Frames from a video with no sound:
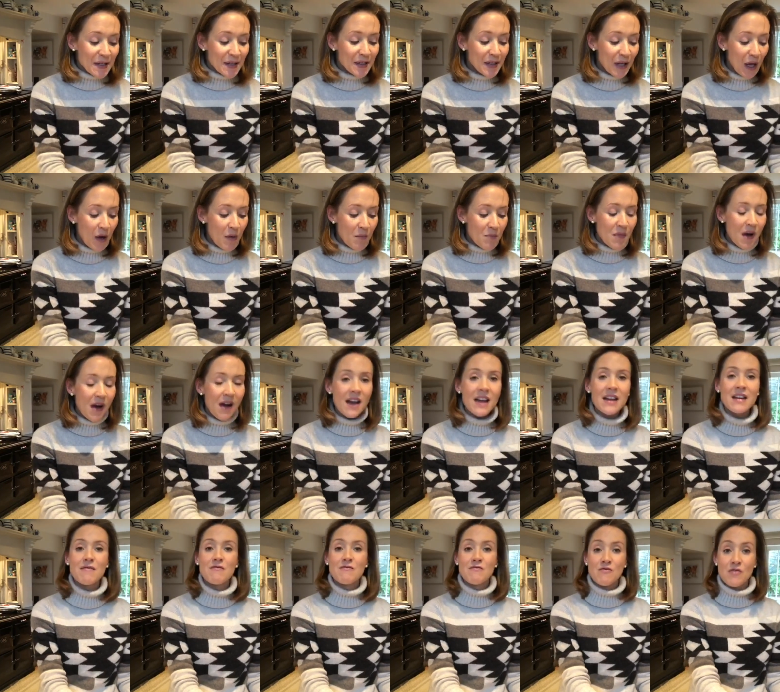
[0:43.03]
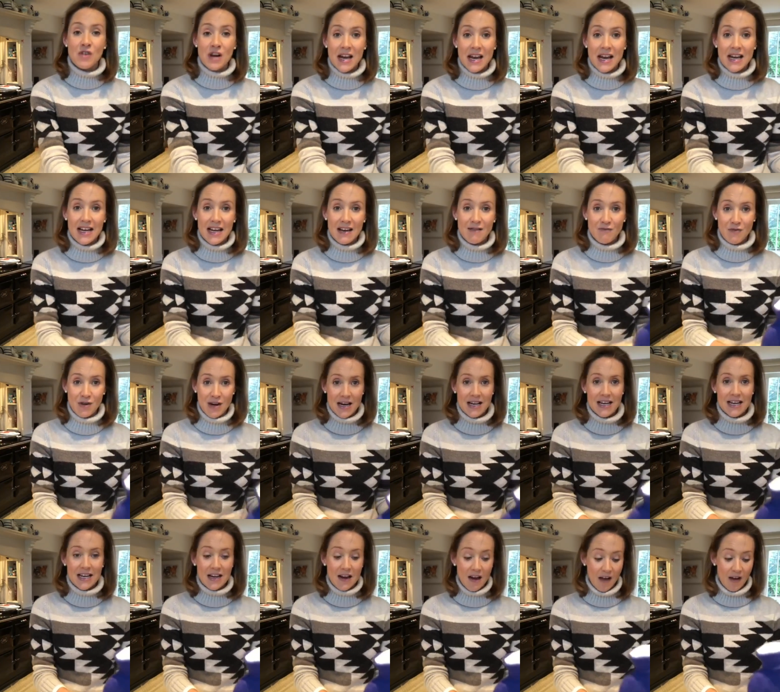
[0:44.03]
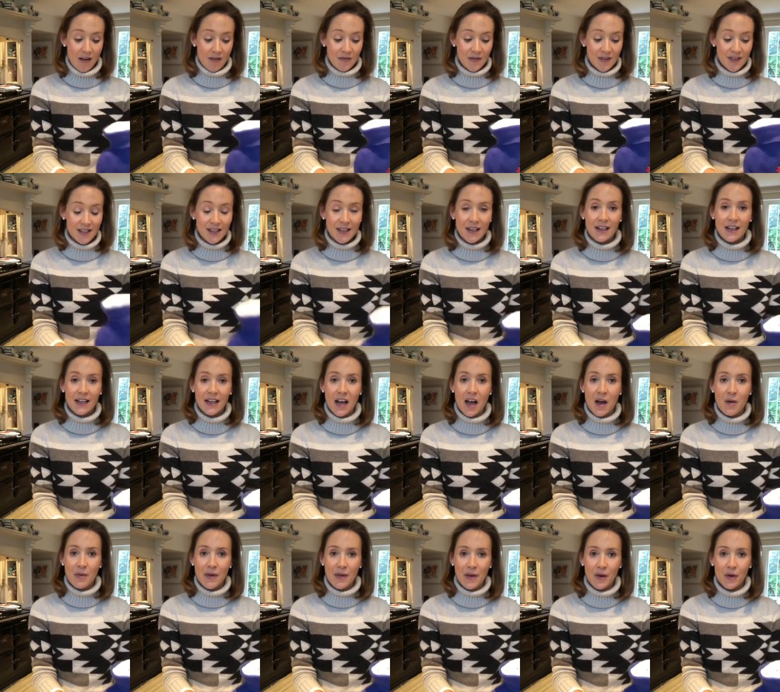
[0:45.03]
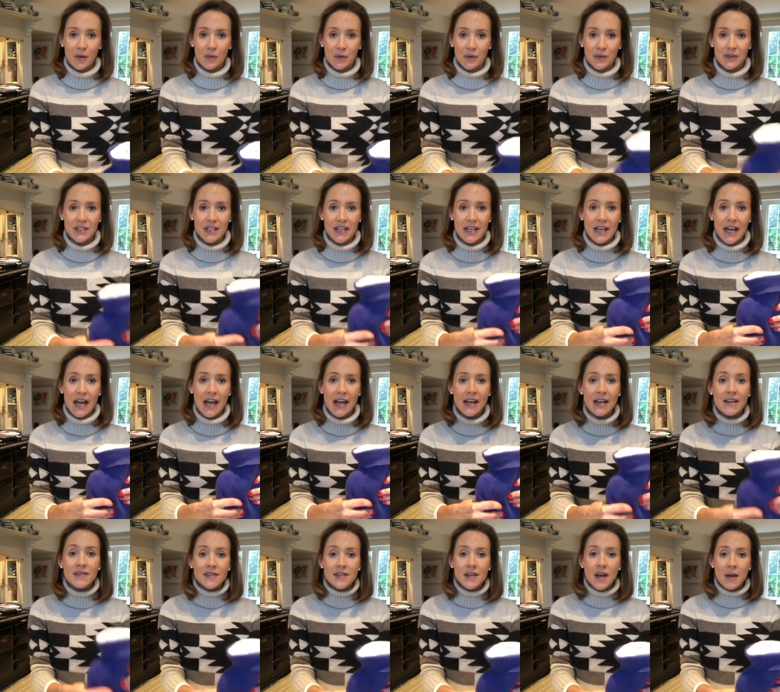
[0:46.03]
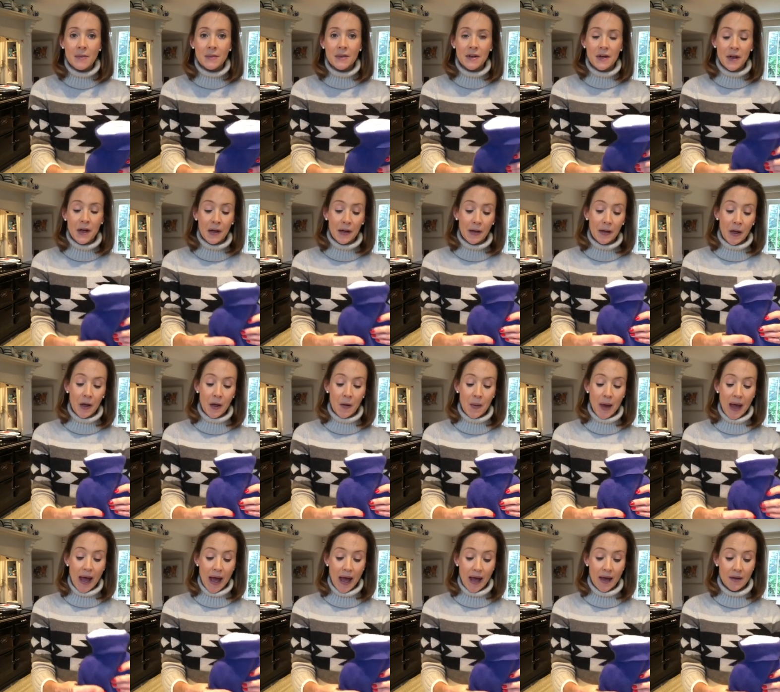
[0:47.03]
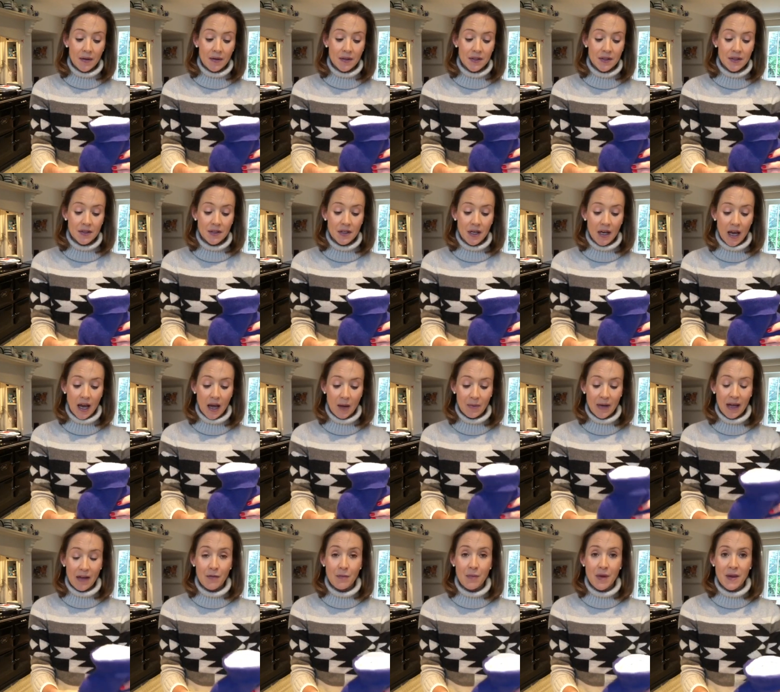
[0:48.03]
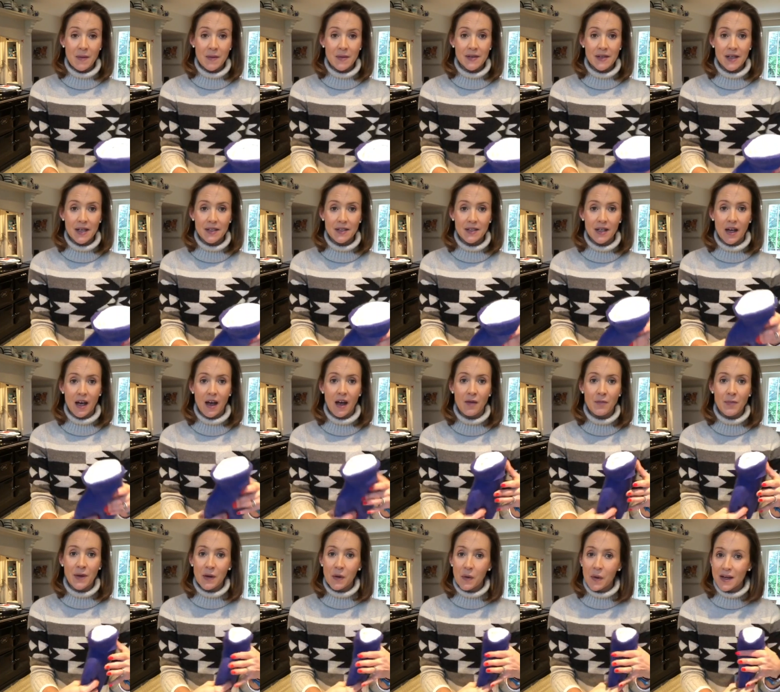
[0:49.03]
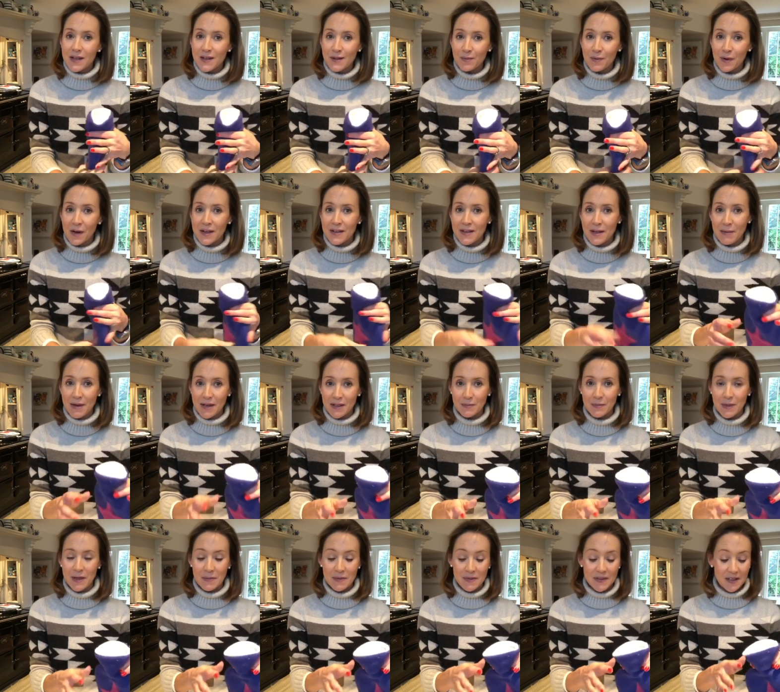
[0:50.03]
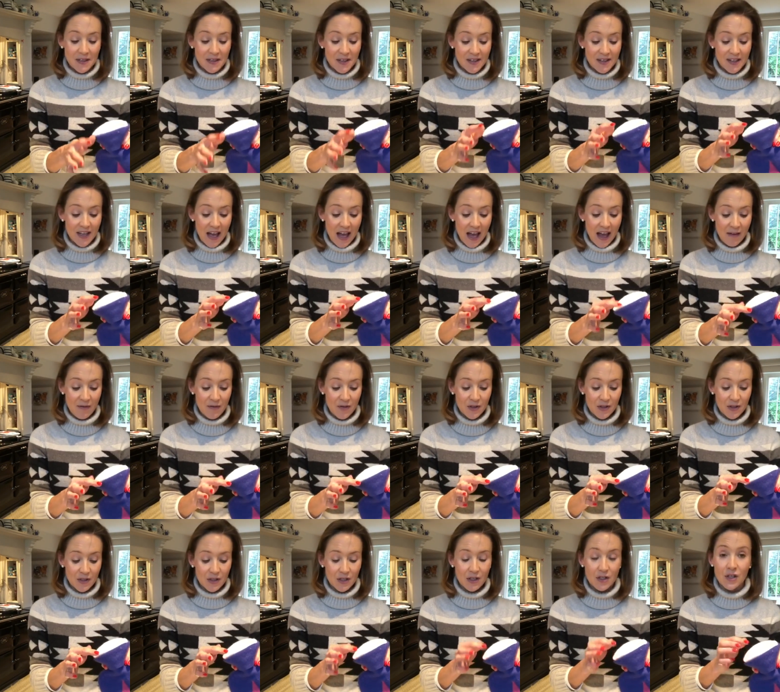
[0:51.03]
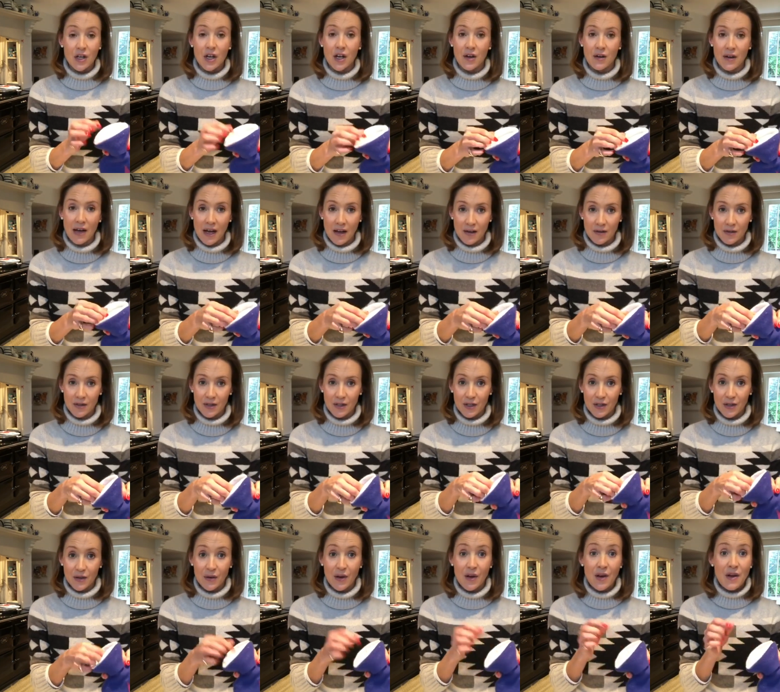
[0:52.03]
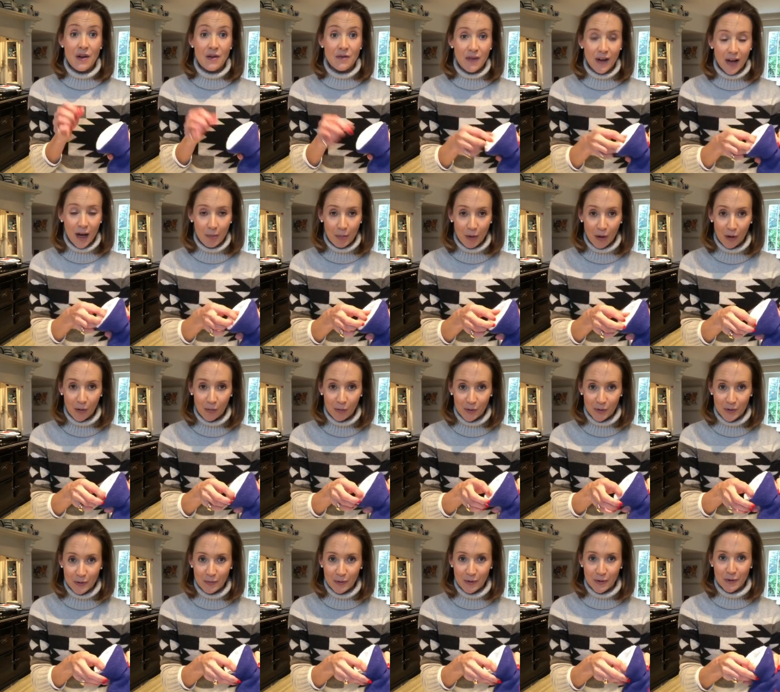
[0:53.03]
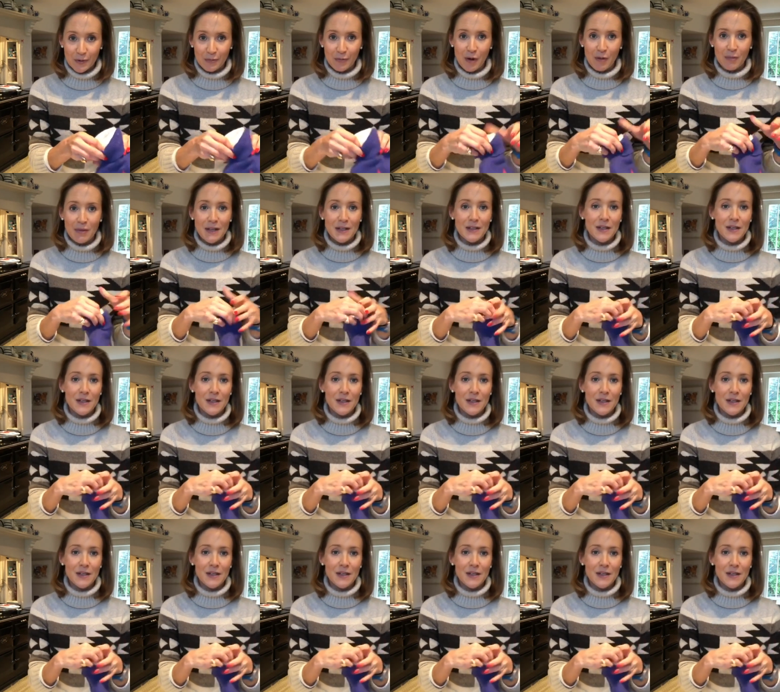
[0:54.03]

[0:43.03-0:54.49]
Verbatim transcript: So mine really, really love snuggling up with hot water. And if Simon and I go out and we have a babysitter, I've been quite surprised the amount of babysitters that haven't known how to fill up a hot water bottle properly.